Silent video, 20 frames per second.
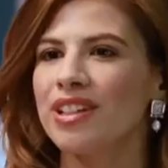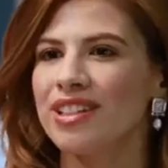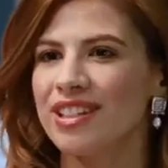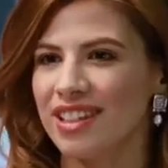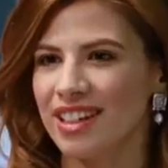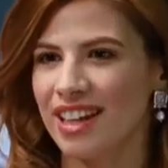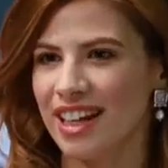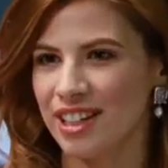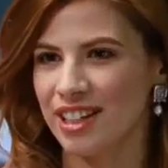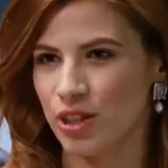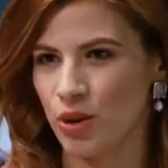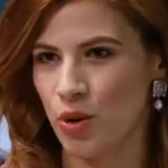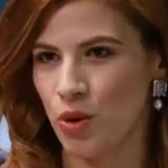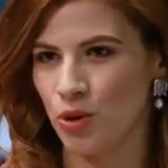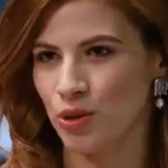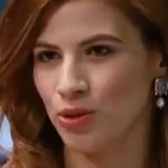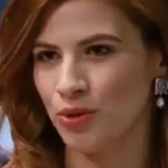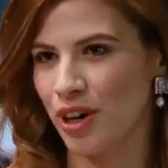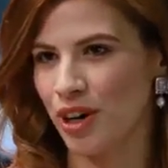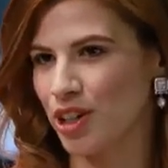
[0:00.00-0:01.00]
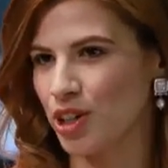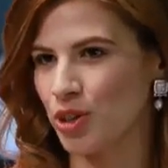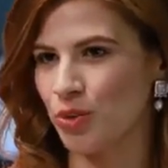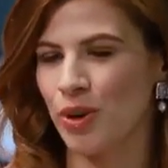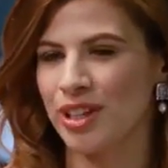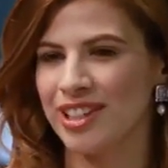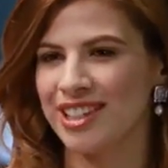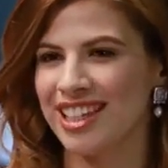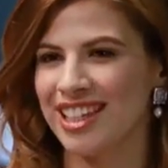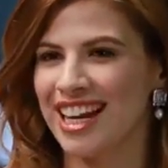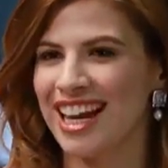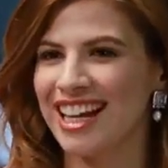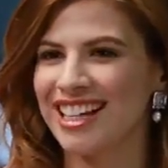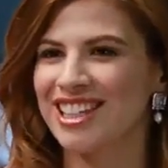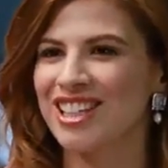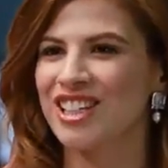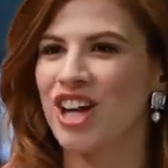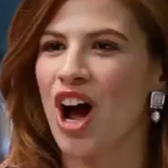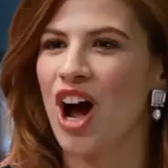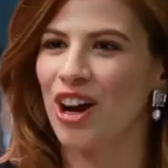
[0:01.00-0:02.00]
What is the next gold rush? What's the
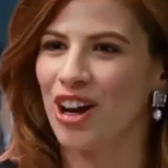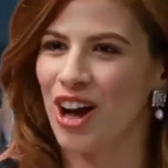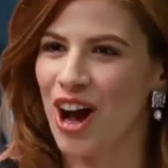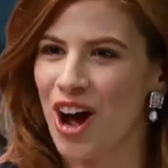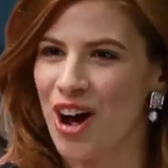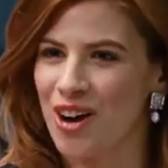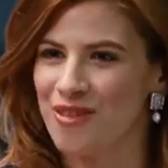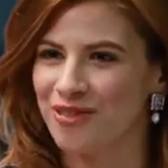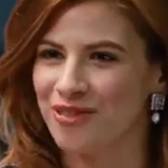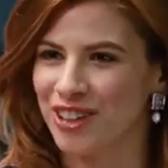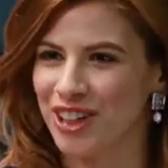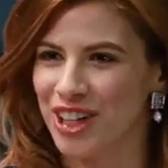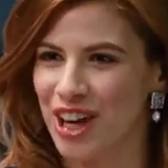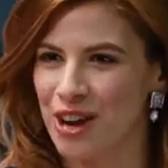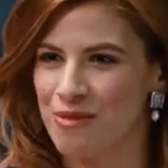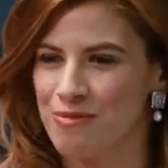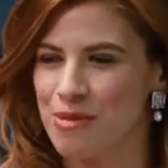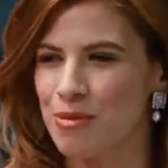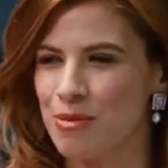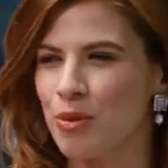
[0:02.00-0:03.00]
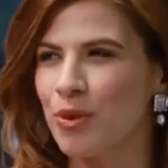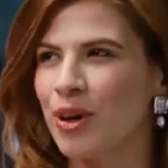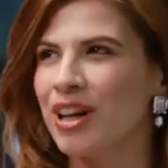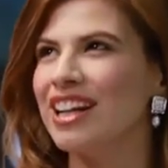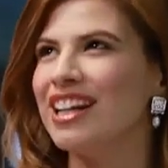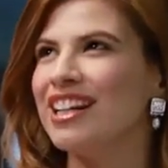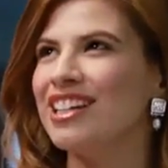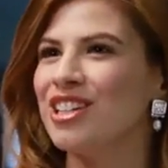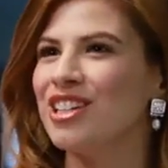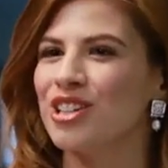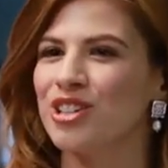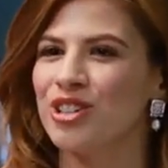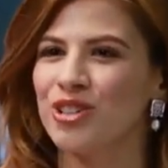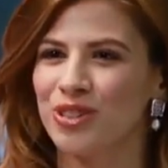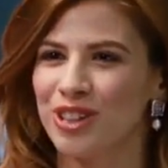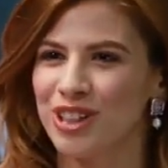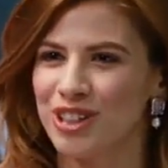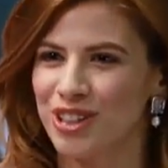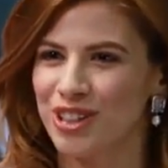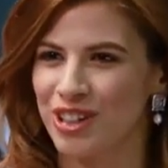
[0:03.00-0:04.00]
next dot com for young people? What
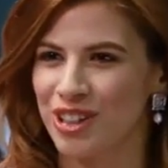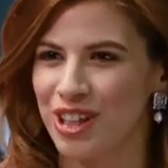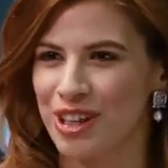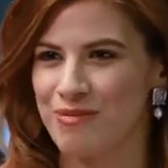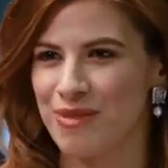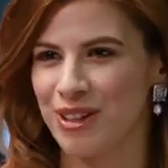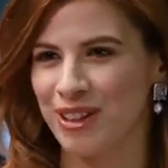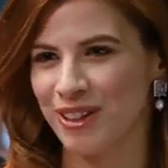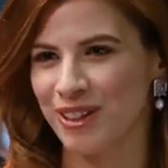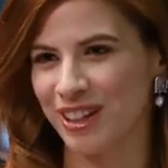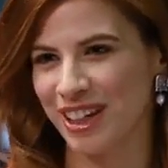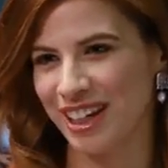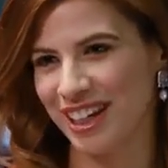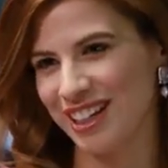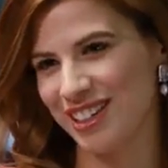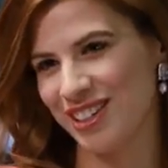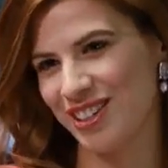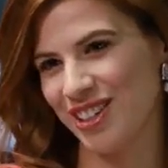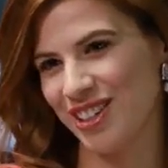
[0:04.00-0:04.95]
industry should they be looking